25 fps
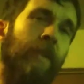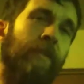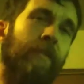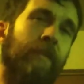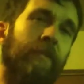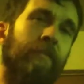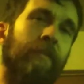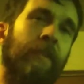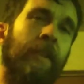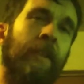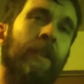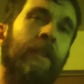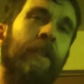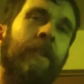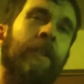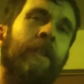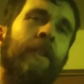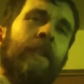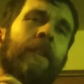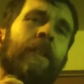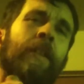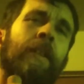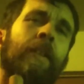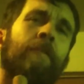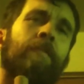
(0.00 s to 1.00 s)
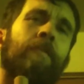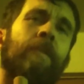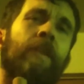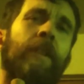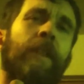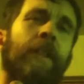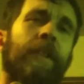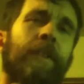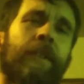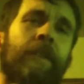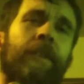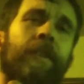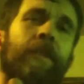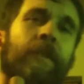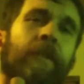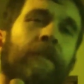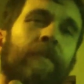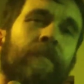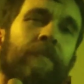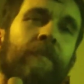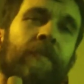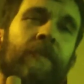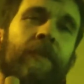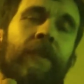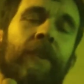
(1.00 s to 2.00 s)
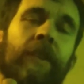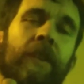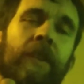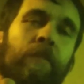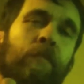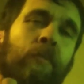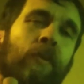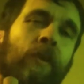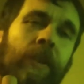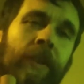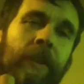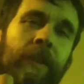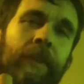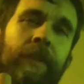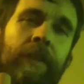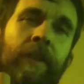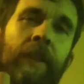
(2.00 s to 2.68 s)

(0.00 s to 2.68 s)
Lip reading: of them. But I just don't see the point.